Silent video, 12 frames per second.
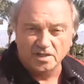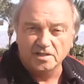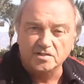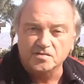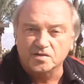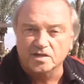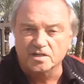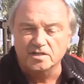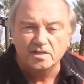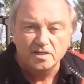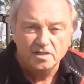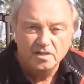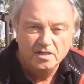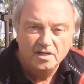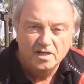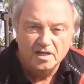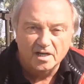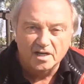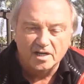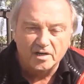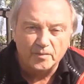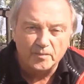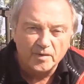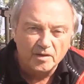I designed.
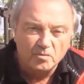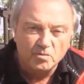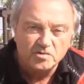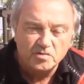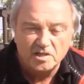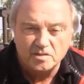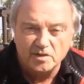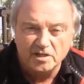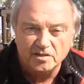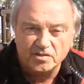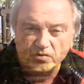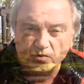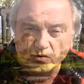We tried to make this